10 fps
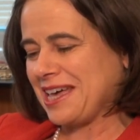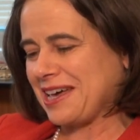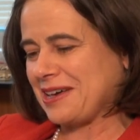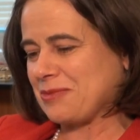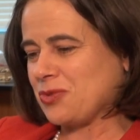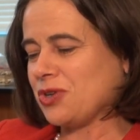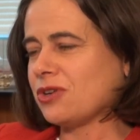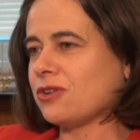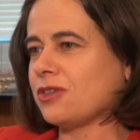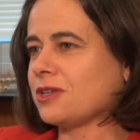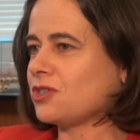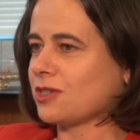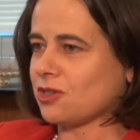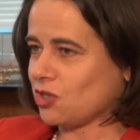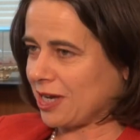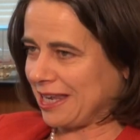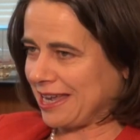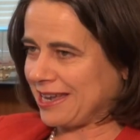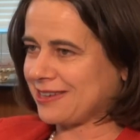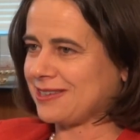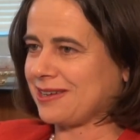would know that it's just a juggling act.